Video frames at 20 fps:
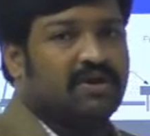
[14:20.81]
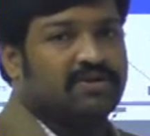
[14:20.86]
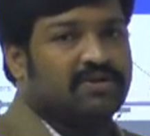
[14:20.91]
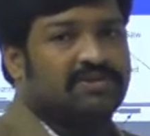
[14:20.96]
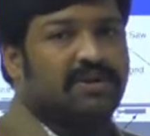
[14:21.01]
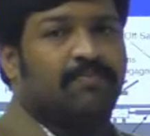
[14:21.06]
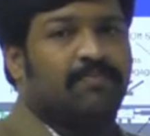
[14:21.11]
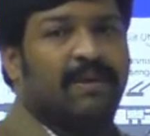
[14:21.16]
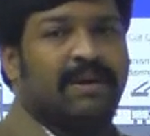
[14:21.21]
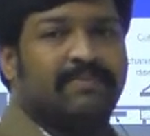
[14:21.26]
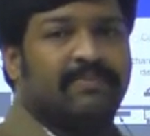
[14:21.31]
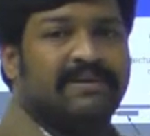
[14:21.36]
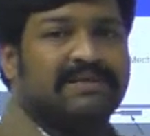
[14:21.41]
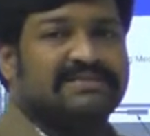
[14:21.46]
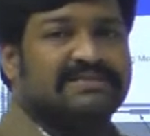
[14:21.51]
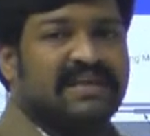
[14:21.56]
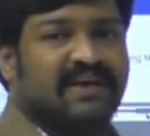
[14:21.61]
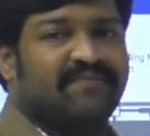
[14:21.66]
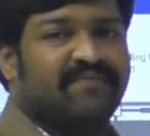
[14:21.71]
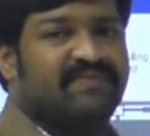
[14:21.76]
So by
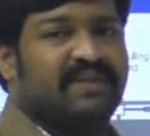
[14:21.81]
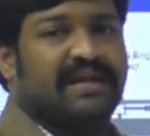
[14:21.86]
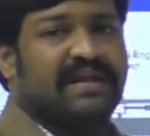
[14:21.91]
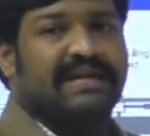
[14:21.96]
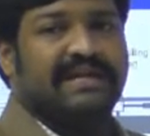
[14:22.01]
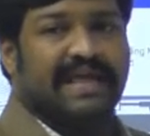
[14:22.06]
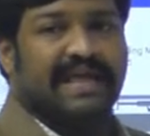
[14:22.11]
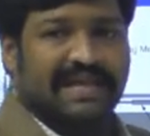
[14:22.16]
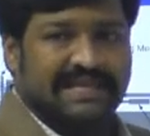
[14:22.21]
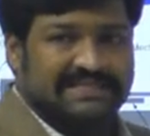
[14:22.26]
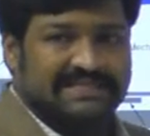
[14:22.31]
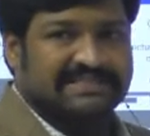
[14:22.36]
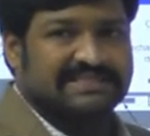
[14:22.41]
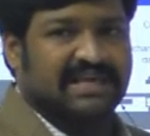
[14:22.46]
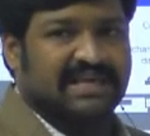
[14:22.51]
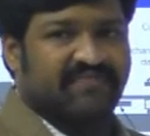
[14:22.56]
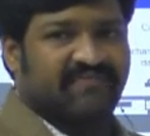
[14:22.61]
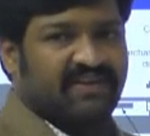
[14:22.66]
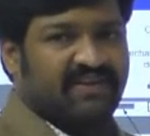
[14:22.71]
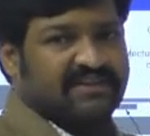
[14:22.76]
means of the dye
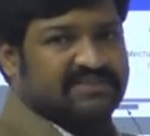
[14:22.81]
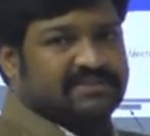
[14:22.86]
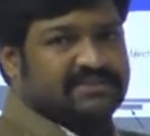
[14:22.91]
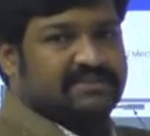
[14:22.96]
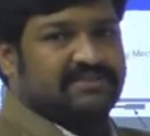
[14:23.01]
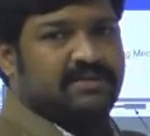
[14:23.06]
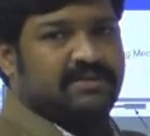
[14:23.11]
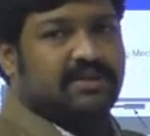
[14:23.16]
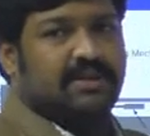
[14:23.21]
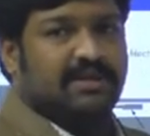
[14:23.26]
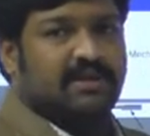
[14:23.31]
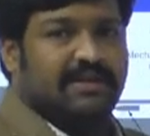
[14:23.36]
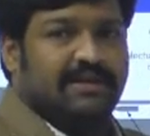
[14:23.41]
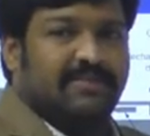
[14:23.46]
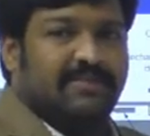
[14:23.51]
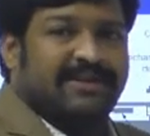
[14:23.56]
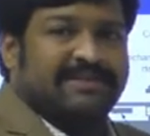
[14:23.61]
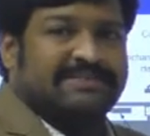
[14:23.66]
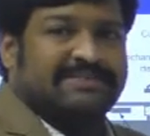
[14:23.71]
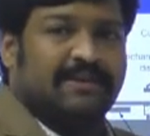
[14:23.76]
surface,
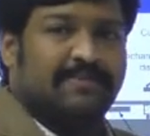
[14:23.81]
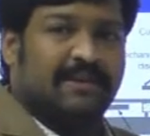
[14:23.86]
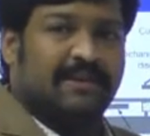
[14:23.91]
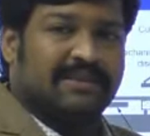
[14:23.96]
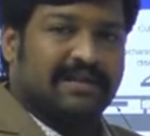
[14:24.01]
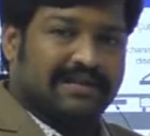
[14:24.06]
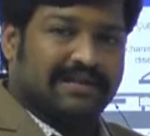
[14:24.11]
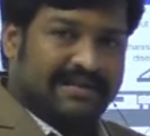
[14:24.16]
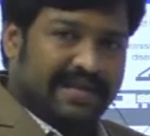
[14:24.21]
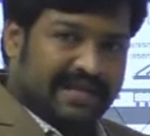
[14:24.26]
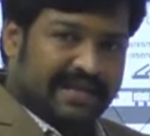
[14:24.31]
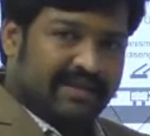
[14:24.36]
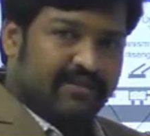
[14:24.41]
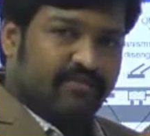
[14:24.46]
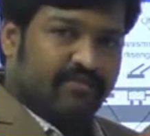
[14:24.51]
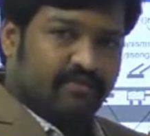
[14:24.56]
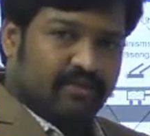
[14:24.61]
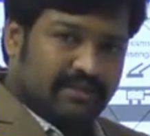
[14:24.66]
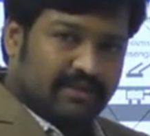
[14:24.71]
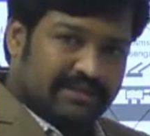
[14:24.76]
depends upon the
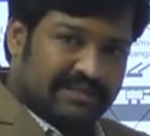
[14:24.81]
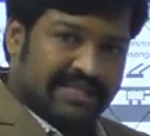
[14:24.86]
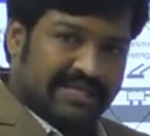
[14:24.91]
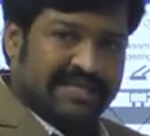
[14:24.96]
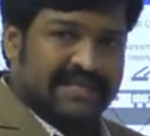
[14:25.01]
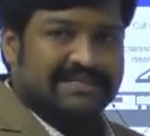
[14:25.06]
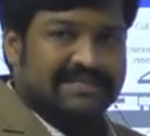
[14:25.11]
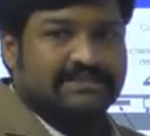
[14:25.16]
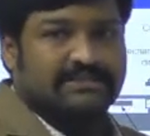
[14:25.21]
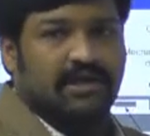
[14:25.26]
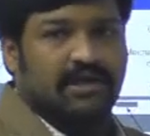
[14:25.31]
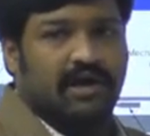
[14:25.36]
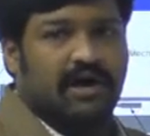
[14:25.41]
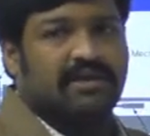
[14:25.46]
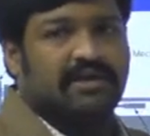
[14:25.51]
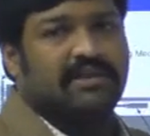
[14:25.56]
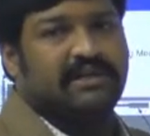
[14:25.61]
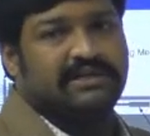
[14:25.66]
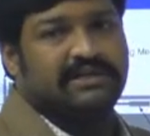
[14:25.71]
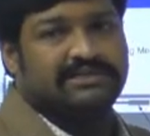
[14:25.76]
dye thickness
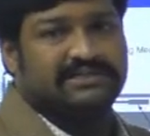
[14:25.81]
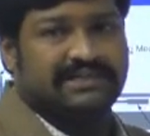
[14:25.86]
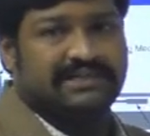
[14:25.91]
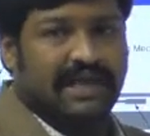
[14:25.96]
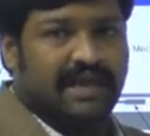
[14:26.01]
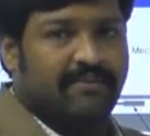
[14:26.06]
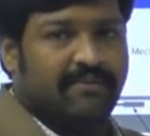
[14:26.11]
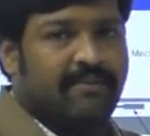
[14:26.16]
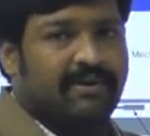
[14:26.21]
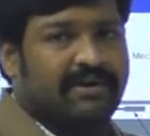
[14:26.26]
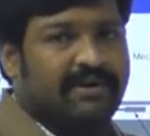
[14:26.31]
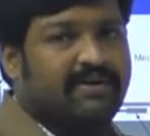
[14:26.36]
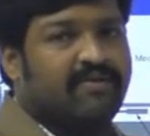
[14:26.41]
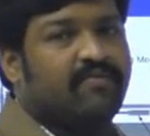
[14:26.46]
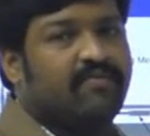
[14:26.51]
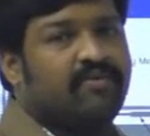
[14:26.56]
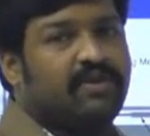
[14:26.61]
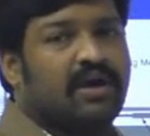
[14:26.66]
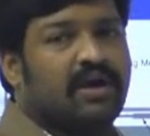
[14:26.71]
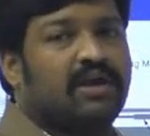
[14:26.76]
or its
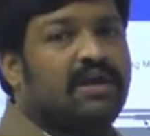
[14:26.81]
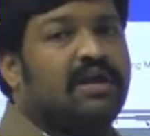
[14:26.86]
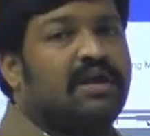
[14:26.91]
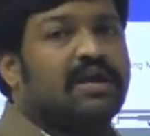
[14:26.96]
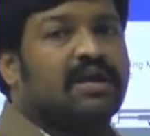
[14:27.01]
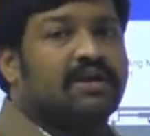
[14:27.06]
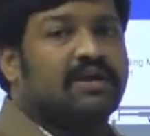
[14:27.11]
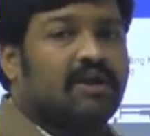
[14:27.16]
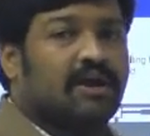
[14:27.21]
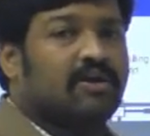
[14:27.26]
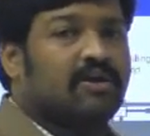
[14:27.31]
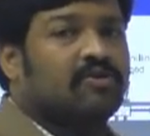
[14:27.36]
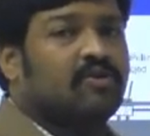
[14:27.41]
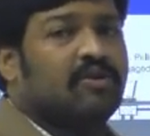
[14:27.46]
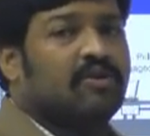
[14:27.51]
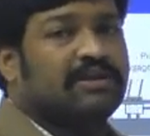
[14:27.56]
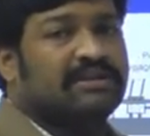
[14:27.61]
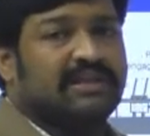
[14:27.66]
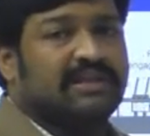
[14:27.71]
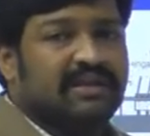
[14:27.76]
diameter, we are
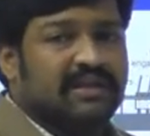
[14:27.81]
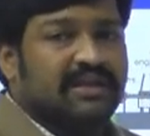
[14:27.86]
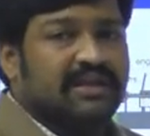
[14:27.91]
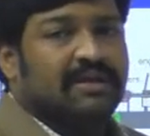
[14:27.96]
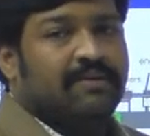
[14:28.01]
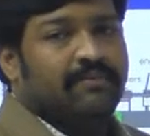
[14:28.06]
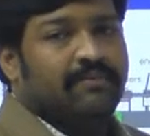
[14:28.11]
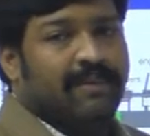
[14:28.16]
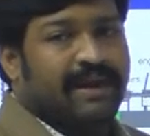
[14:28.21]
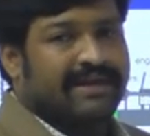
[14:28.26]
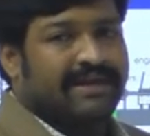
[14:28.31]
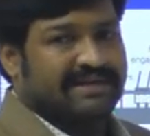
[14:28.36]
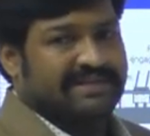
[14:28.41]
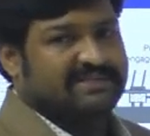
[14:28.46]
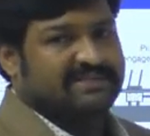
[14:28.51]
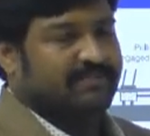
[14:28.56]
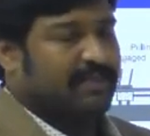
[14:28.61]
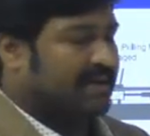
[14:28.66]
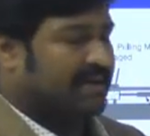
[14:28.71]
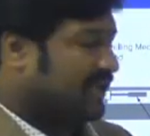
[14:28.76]
controlling the
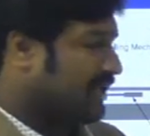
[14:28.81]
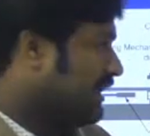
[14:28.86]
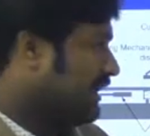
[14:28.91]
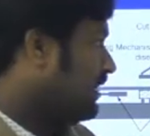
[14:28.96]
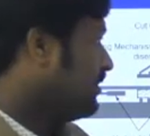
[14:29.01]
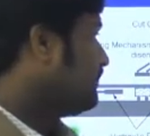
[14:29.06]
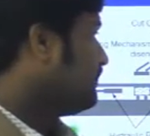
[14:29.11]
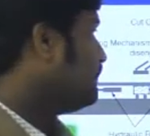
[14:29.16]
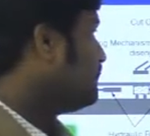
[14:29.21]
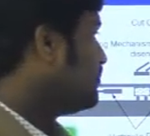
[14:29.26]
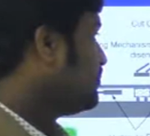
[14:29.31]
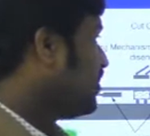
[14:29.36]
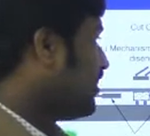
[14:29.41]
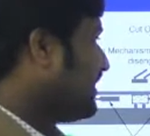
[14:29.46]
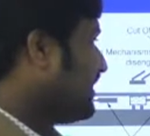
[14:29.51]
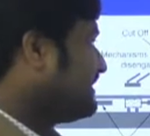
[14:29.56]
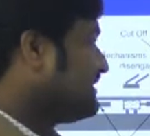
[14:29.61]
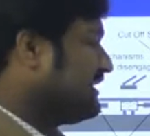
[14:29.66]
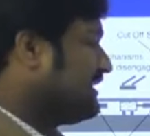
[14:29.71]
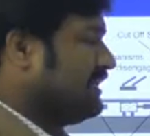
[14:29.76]
matrix material.
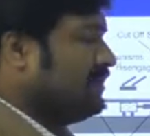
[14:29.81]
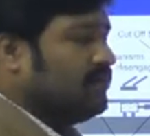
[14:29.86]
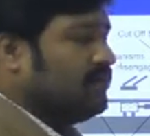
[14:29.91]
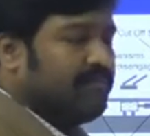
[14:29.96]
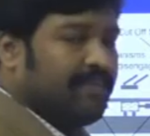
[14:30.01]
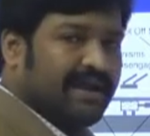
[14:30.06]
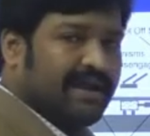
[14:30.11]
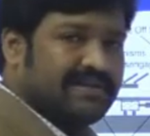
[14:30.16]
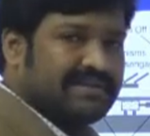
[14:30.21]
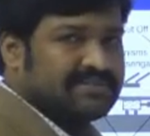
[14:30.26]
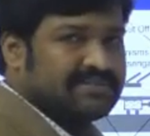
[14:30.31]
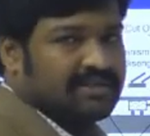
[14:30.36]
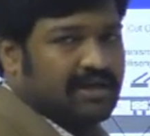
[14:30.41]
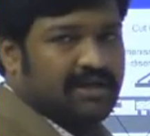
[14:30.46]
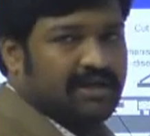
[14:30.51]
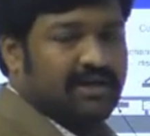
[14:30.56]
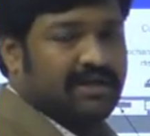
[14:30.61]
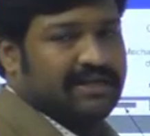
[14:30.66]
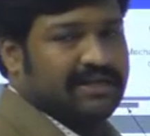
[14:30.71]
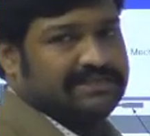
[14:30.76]
So resin, matrix
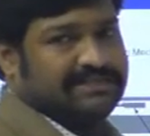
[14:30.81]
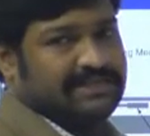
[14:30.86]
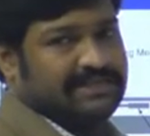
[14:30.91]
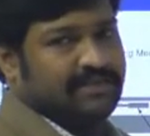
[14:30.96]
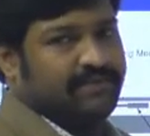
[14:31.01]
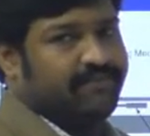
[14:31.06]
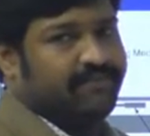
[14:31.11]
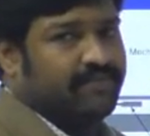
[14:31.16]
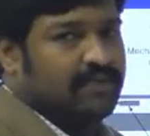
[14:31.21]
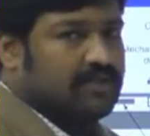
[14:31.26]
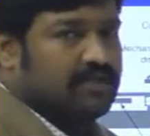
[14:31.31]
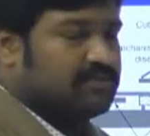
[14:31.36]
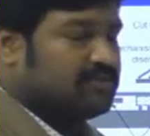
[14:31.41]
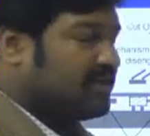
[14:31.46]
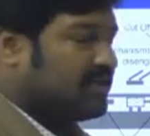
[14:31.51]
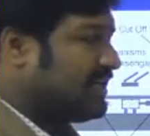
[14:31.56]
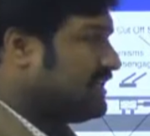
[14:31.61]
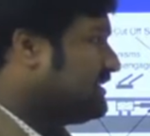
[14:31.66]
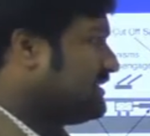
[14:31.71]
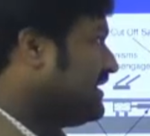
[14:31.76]
or resin.
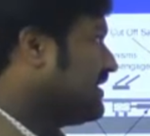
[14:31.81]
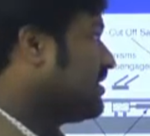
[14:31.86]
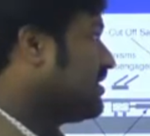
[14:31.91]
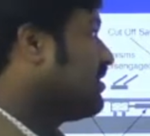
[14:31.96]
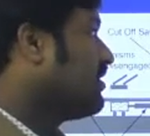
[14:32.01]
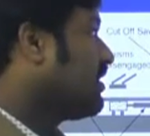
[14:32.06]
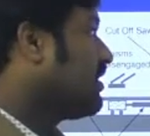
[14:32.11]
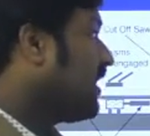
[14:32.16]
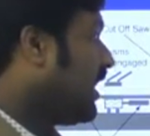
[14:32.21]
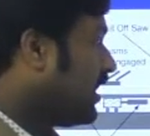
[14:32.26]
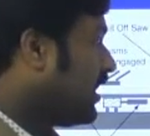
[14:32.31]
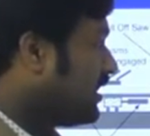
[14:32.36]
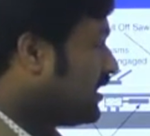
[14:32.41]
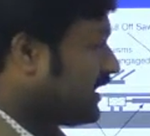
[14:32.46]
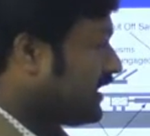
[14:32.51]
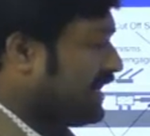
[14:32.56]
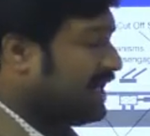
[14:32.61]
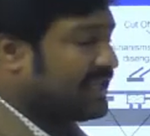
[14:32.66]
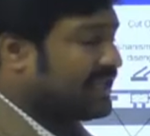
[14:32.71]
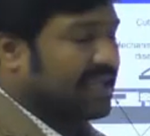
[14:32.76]
So resin
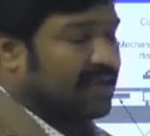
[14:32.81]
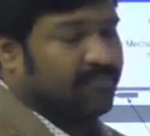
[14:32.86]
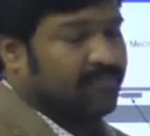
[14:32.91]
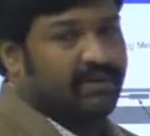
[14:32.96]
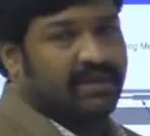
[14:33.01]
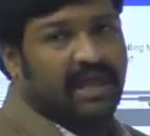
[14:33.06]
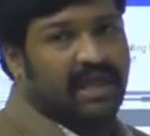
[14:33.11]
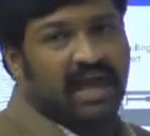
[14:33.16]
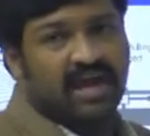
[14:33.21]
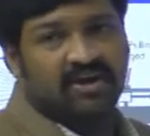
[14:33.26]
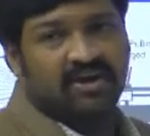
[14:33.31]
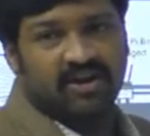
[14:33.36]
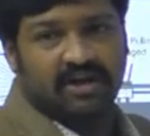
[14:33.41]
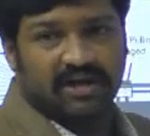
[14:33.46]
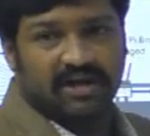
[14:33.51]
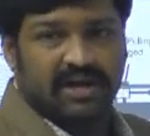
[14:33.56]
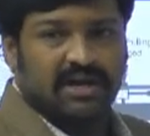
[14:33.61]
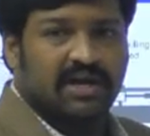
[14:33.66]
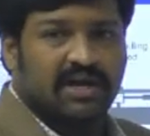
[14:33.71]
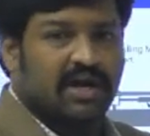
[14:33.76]
content can be
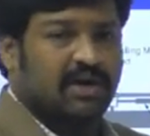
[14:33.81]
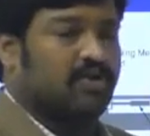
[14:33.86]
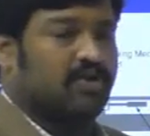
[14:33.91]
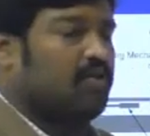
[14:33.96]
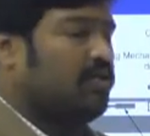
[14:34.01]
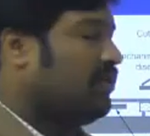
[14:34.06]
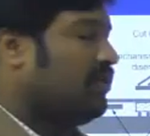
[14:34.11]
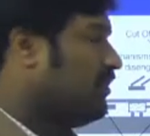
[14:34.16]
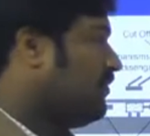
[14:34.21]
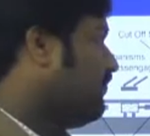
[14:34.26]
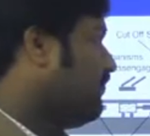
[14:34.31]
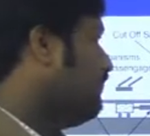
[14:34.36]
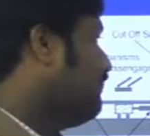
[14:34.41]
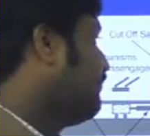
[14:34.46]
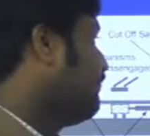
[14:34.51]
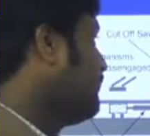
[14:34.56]
accurately controlled.